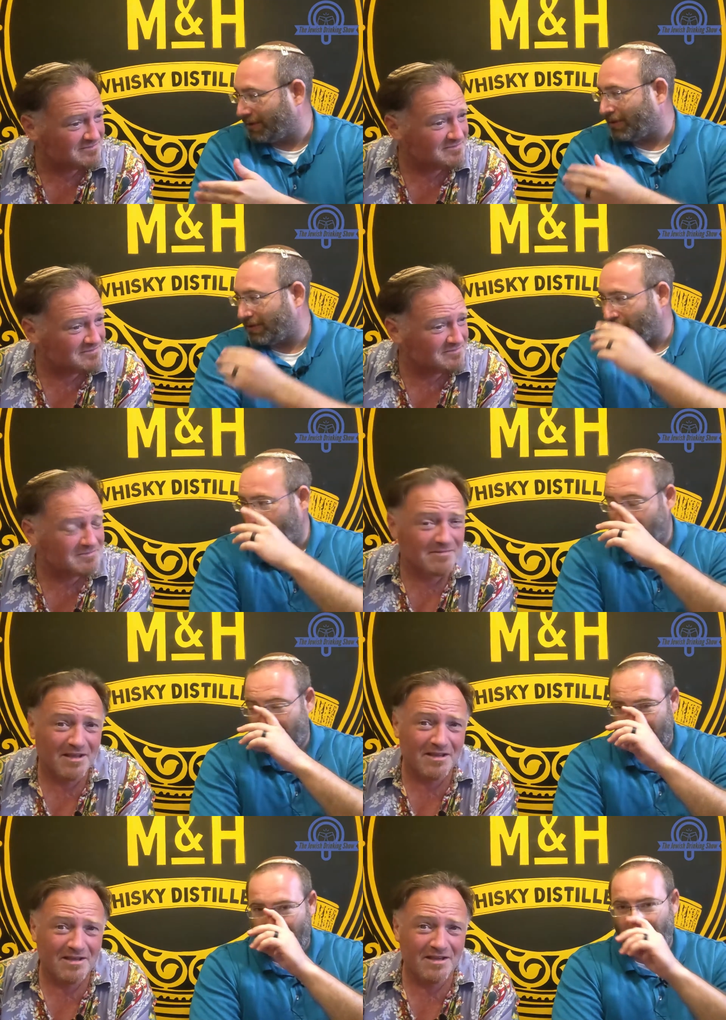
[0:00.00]
Speaker 1: interested, we are
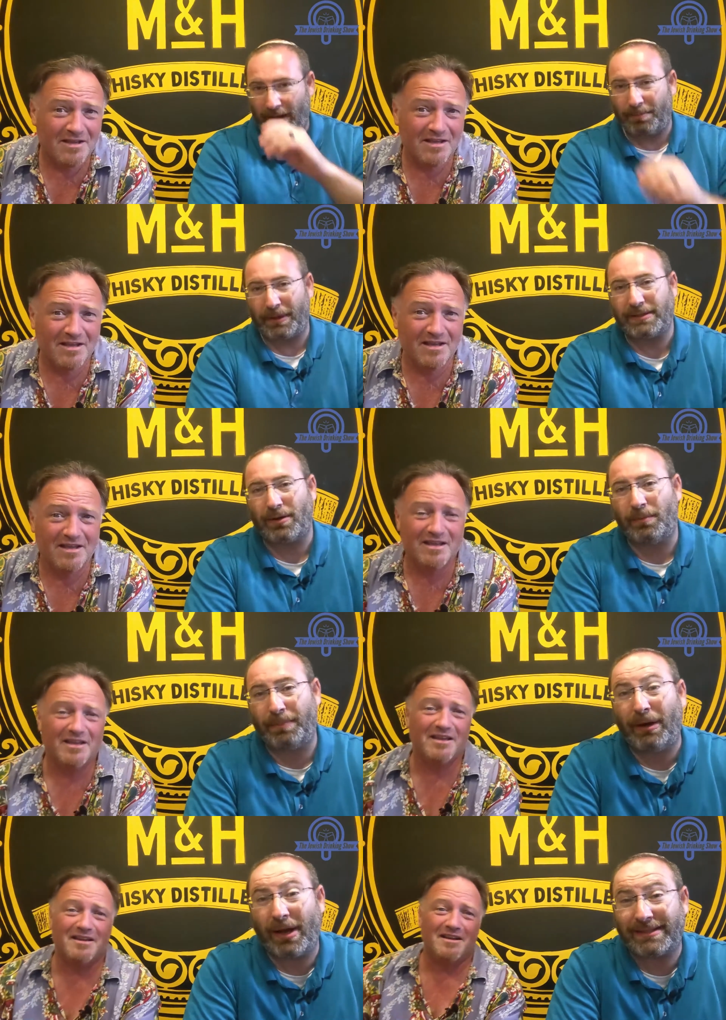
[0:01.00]
sitting at a place called
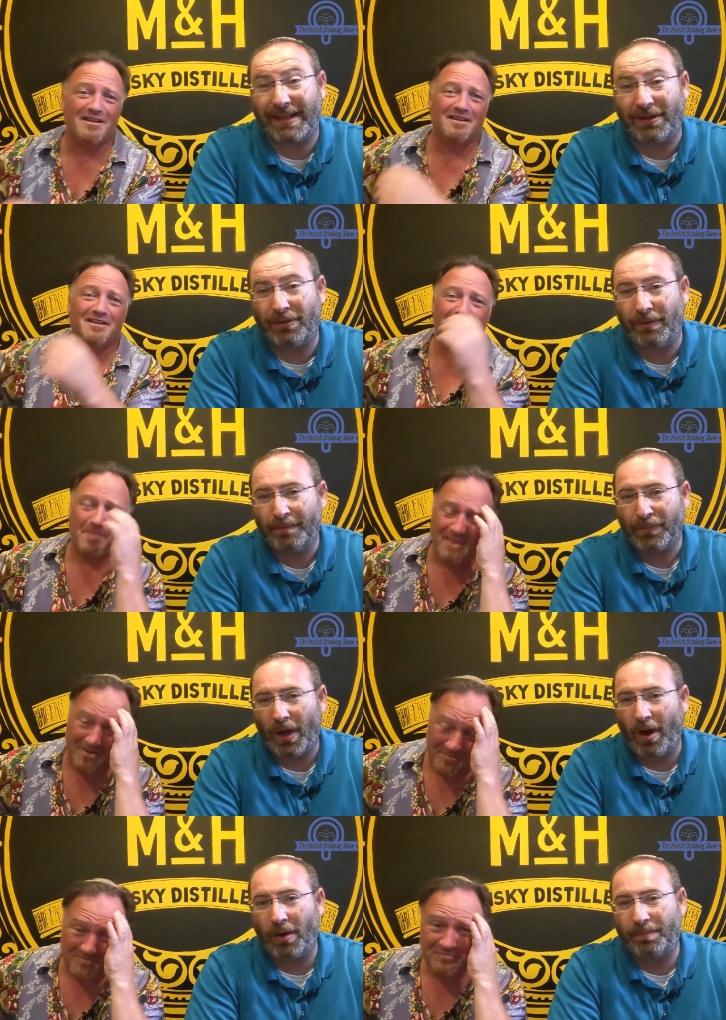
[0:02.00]
Beerateinu.
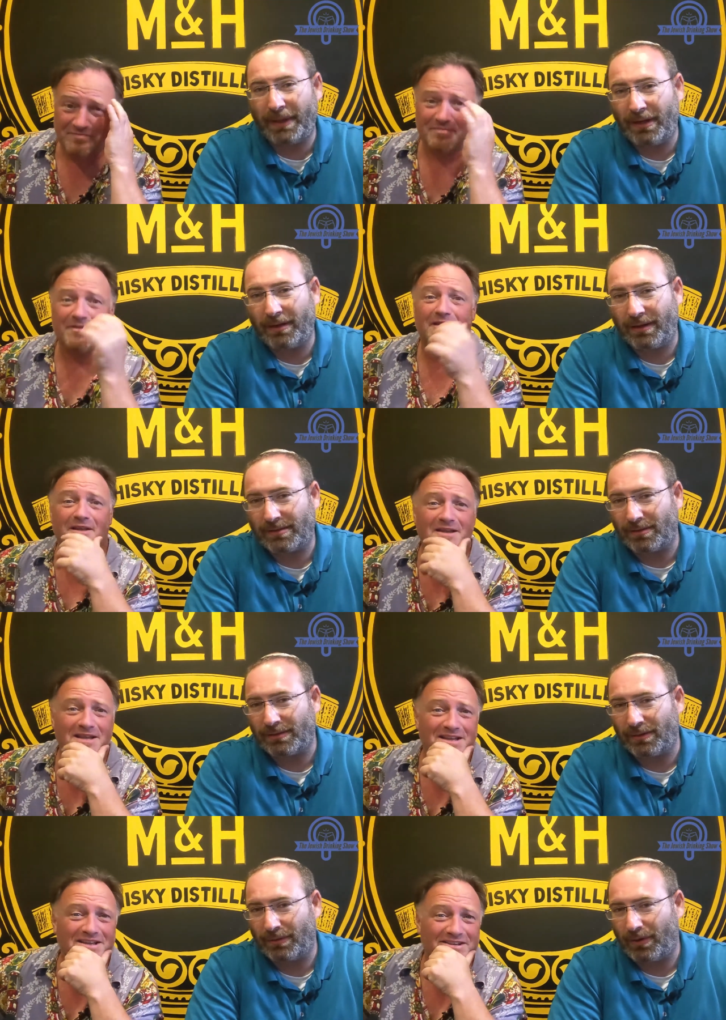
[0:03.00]
Our beer, it's
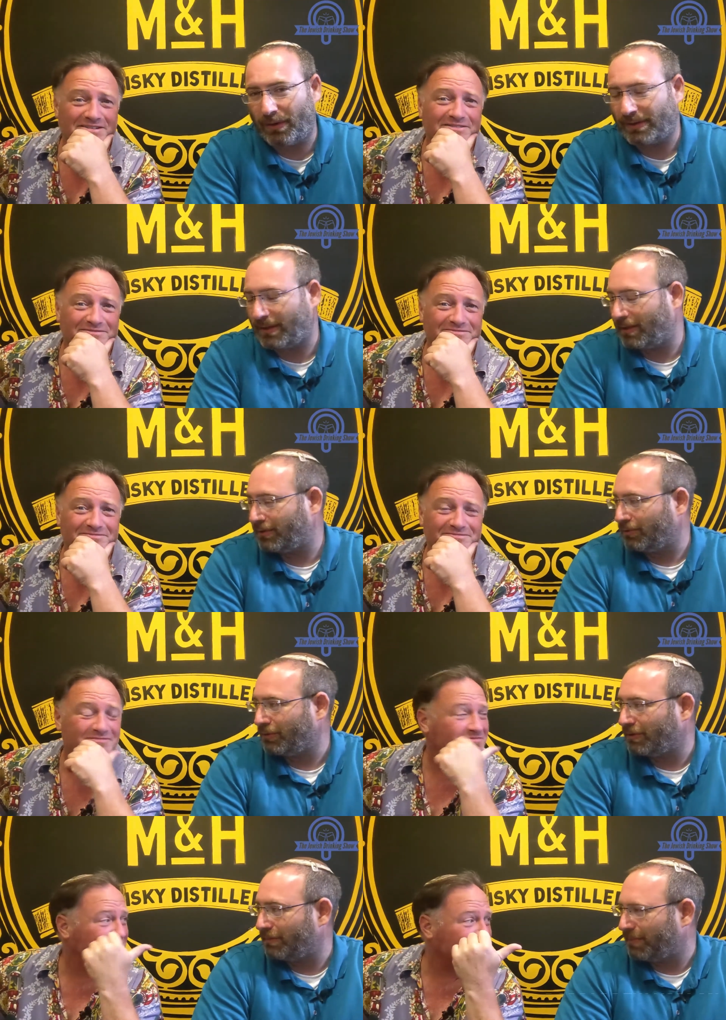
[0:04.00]
also known as the
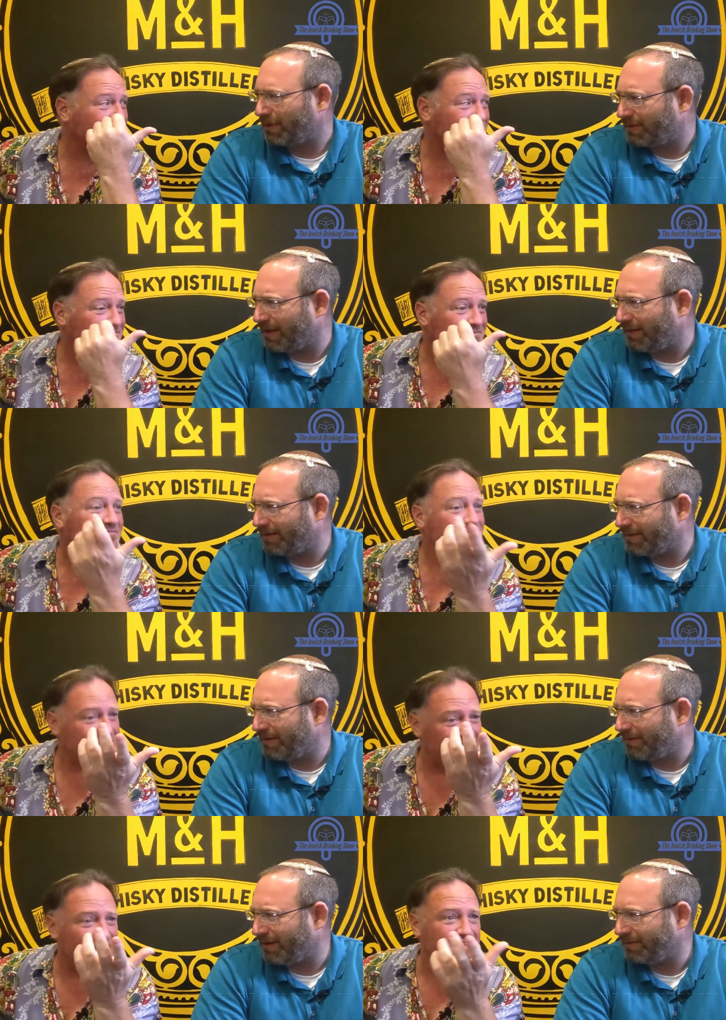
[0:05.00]
Jerusalem Beer Center, is that
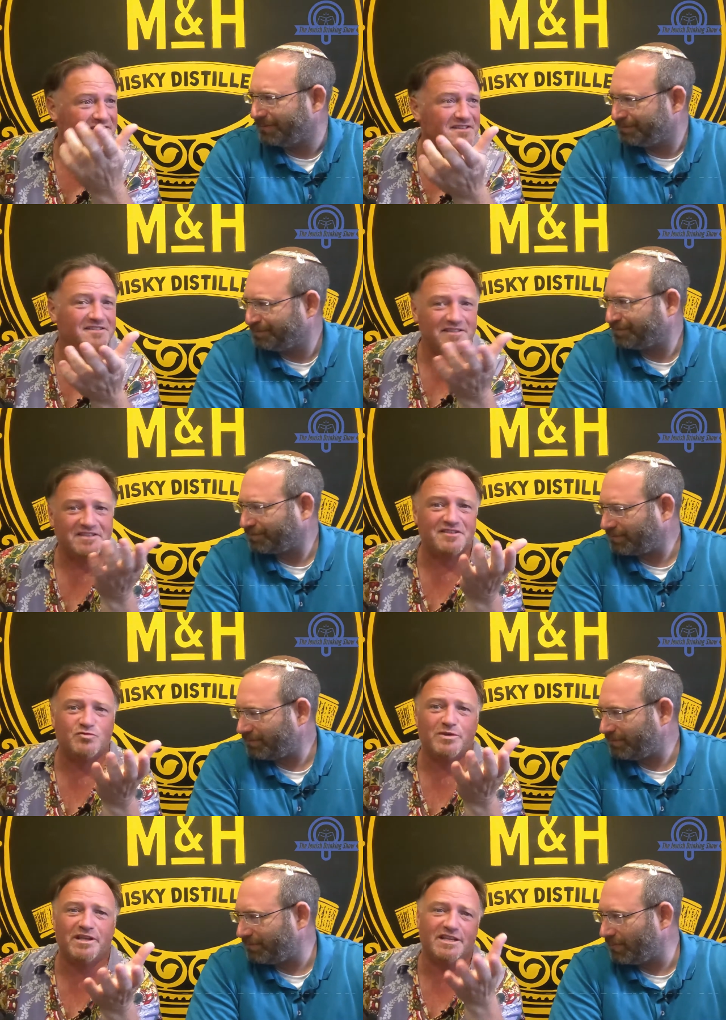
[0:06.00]
Yeah,
Speaker 2: this is, this is
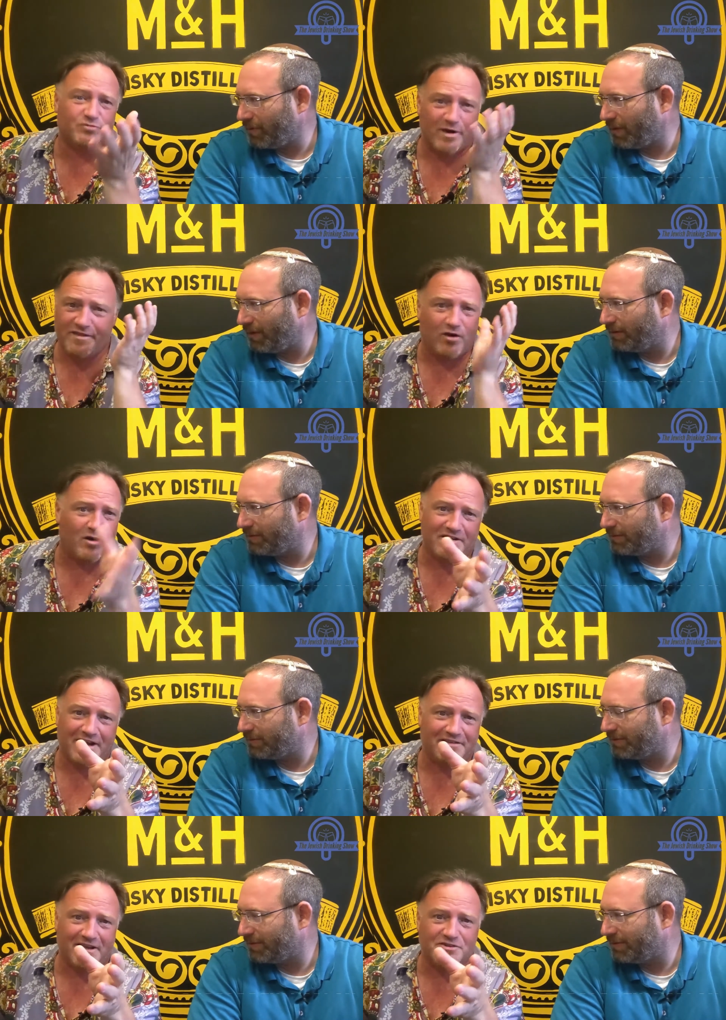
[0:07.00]
really, it's right in the heart of
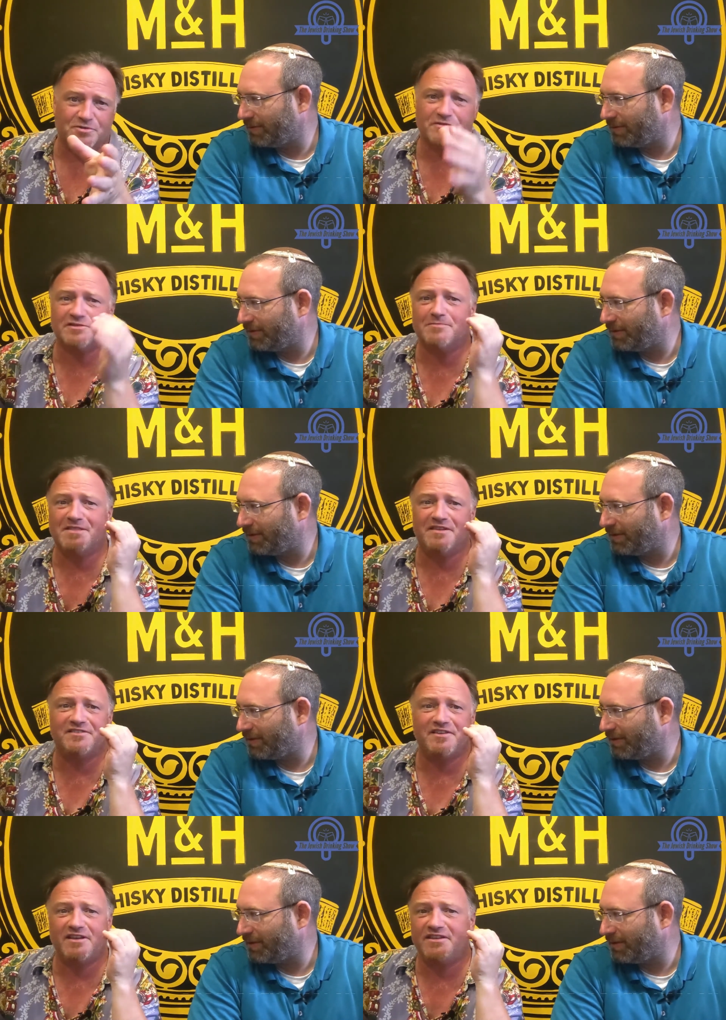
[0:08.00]
downtown Jerusalem, and
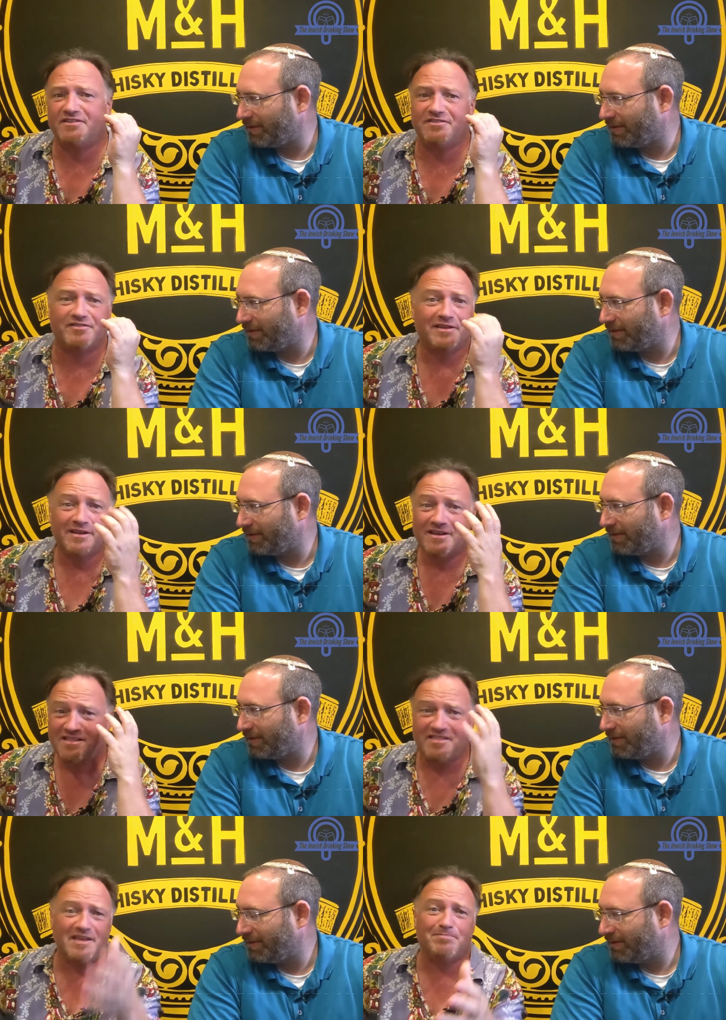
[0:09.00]
this is
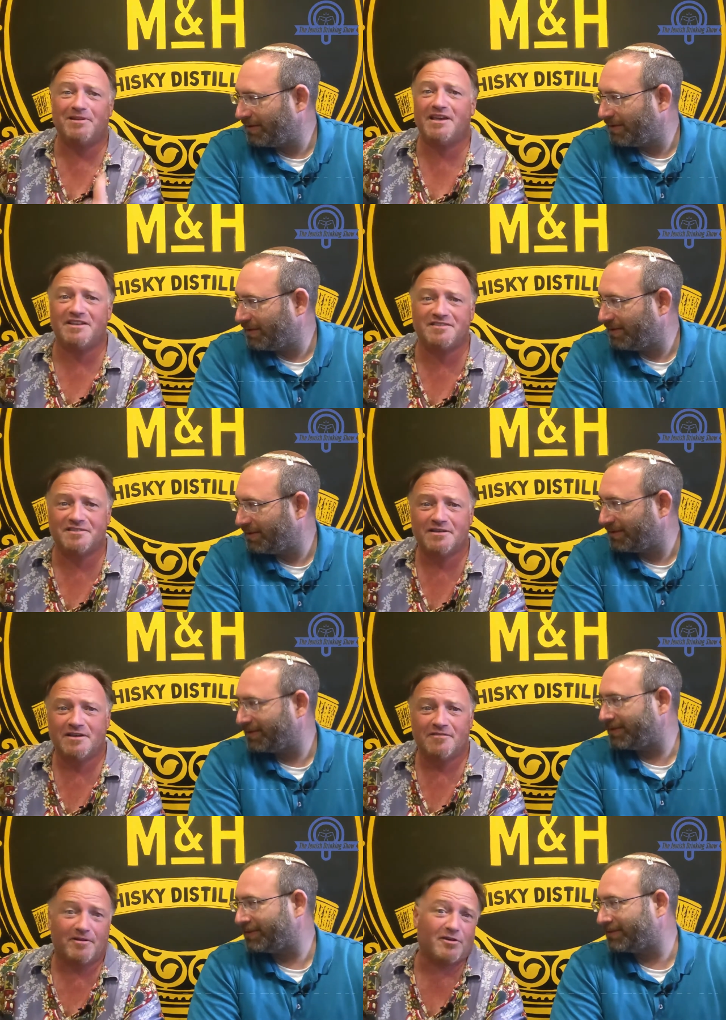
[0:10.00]
the place
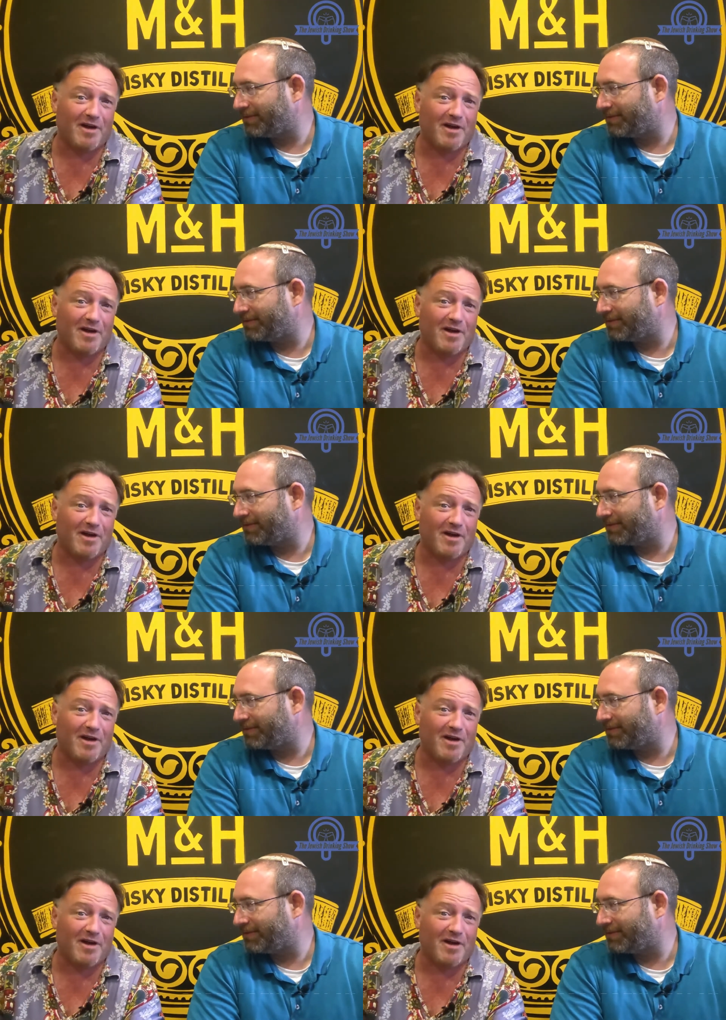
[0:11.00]
for